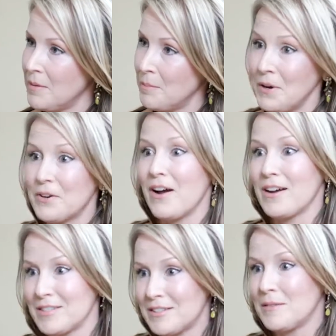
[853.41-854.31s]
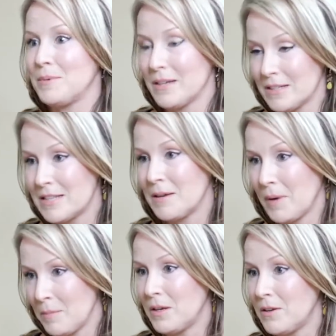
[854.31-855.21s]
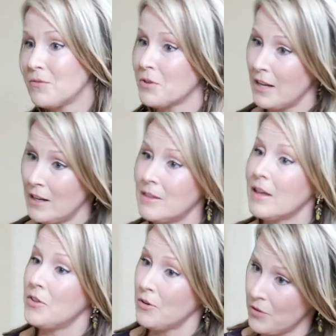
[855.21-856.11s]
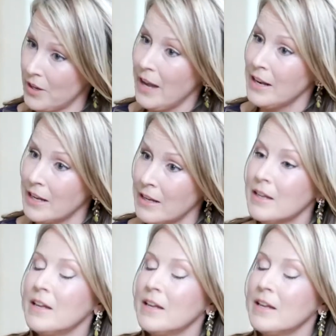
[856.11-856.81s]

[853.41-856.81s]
paradoxically, because they might be forgetting that they're forgetting.